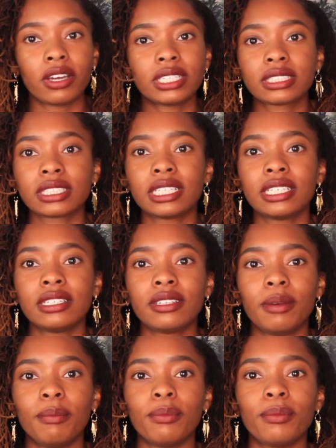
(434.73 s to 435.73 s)
Honestly,
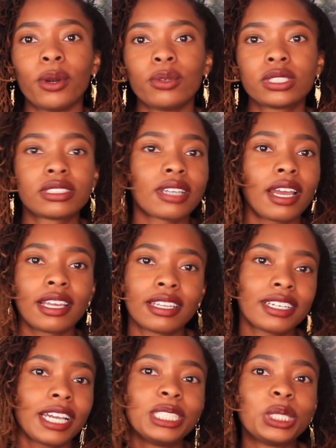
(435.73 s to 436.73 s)
the most
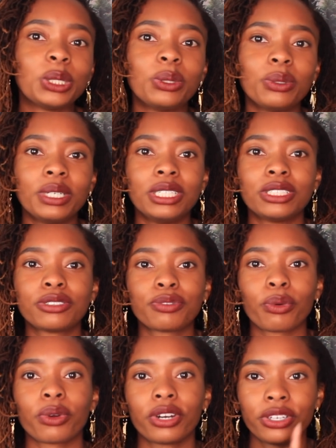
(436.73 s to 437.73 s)
styling I do is
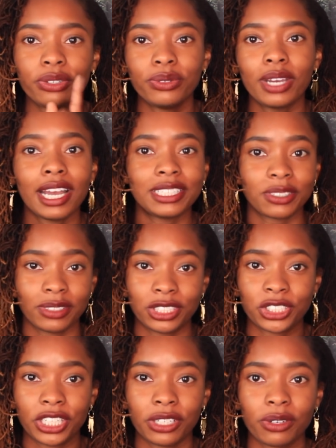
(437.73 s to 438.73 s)
for you guys on
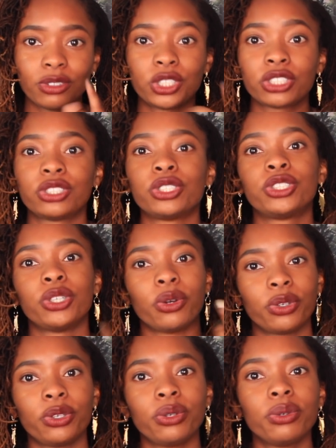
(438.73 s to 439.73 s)
this channel, just to
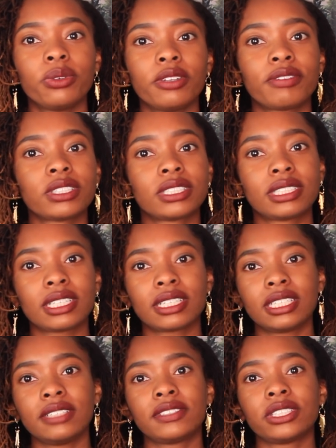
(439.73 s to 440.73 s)
show you the
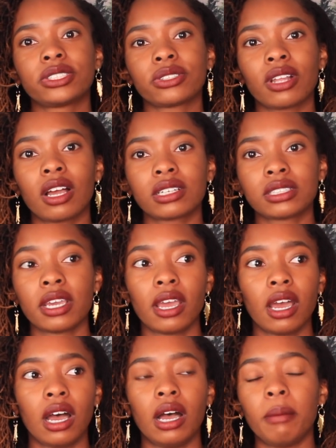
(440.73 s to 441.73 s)
versatility of Sisterlocks,
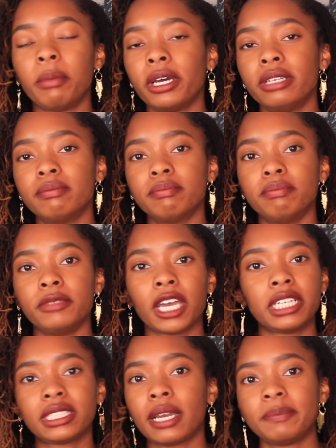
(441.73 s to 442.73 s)
but
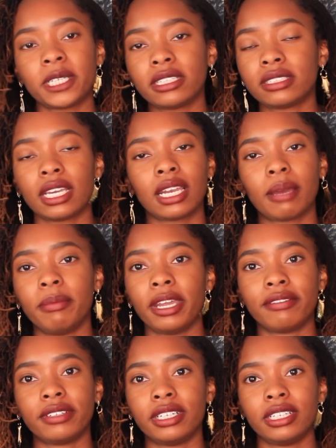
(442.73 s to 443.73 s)
9 times out of 10 I'm
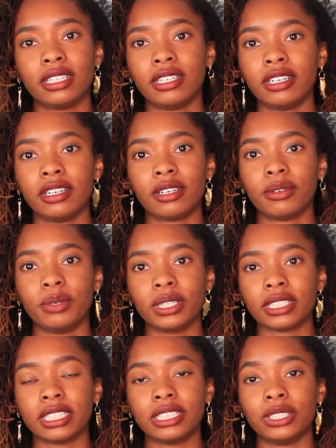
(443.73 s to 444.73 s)
never
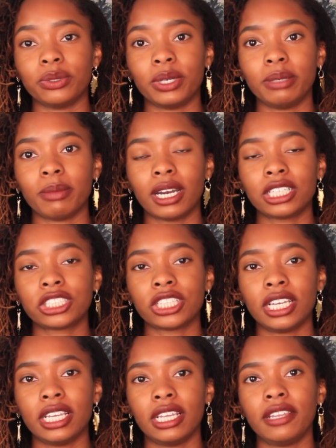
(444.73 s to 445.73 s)
really doing much.
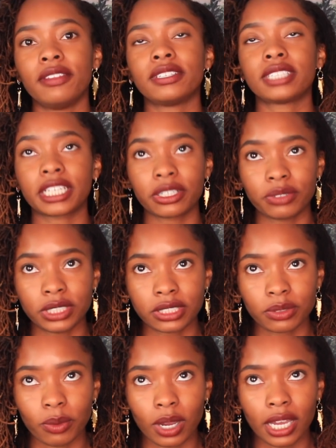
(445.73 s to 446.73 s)
And the second
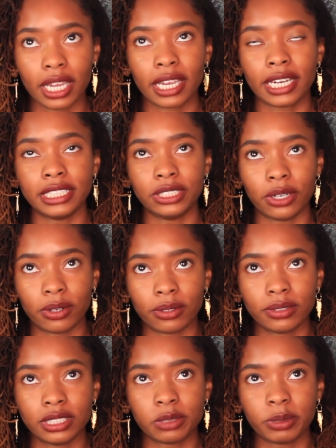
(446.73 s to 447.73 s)
reason why I
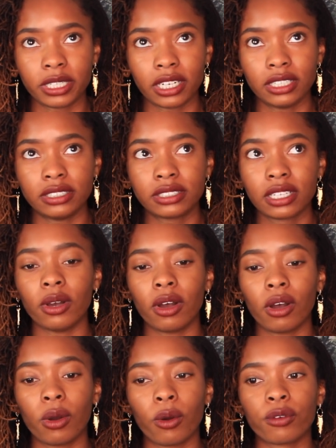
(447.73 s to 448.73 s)
don't is because
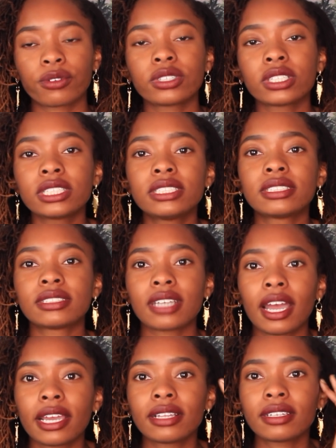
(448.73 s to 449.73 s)
overly
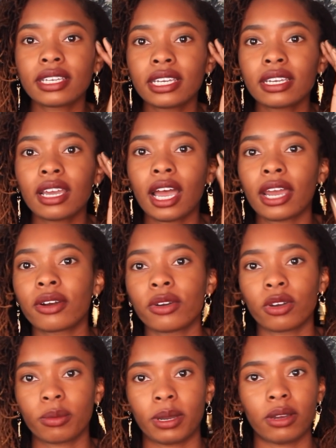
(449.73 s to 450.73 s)
styling, I don't
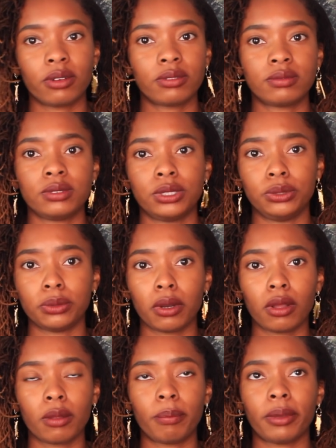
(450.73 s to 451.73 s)
know about you
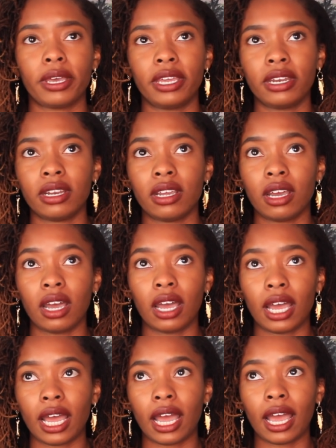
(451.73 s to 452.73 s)
all, but
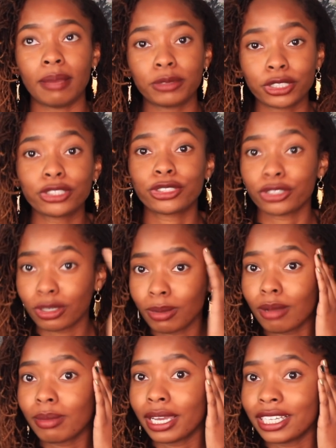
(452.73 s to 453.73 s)
I'm concerned
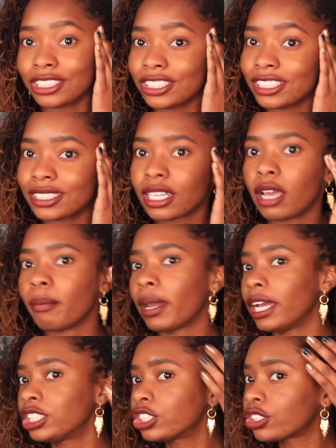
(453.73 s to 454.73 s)
about my edges.
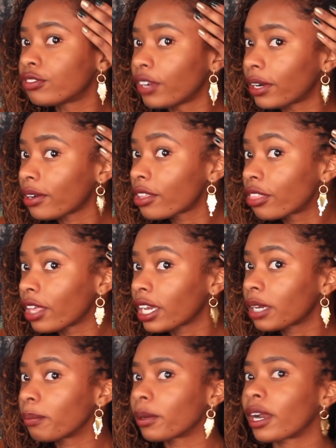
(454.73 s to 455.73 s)
My edges are very
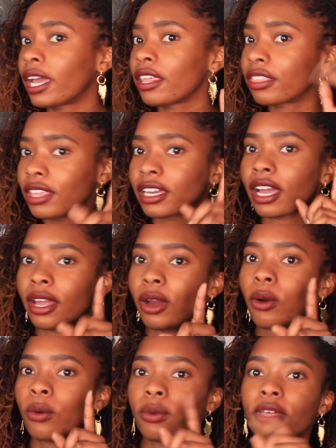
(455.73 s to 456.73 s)
thick, but I think I
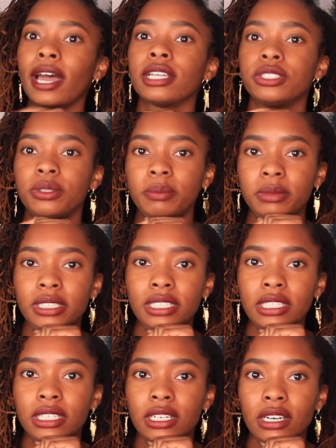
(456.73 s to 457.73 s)
owe that to
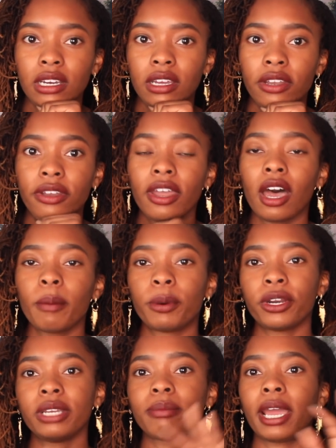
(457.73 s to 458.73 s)
me not
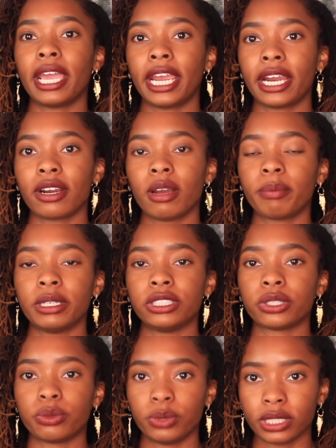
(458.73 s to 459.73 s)
putting my hair up
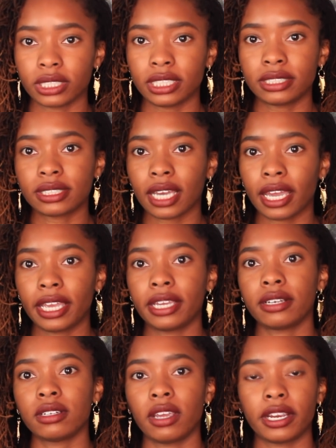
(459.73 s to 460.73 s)
into really
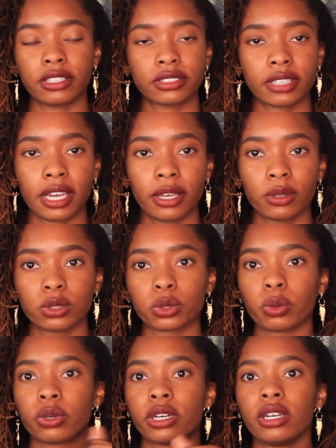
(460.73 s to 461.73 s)
tight
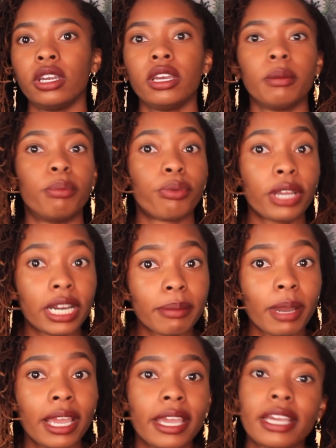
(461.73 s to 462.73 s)
hairstyles or braiding
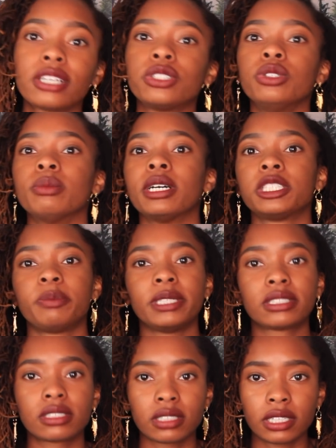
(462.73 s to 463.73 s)
my hair too much.
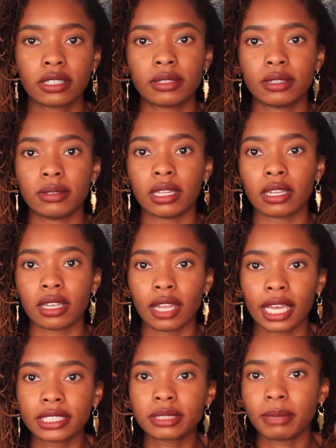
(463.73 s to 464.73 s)
Basically, the
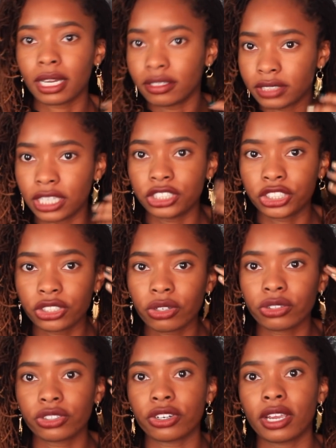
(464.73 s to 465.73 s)
less amount of tension
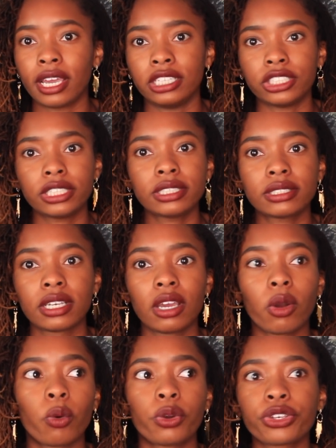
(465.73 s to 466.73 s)
on your edges
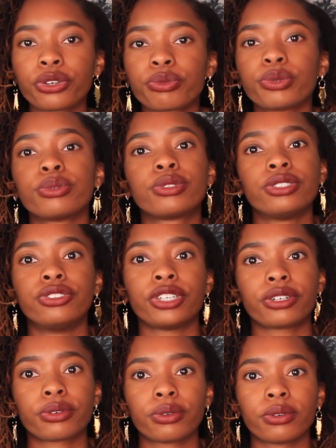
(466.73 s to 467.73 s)
or your roots in
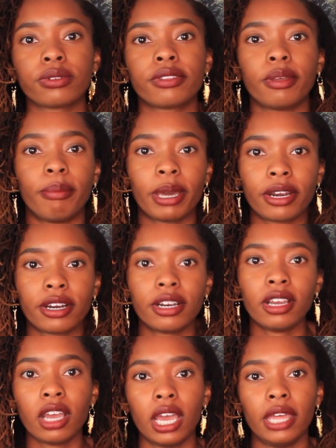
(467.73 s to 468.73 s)
general, the better.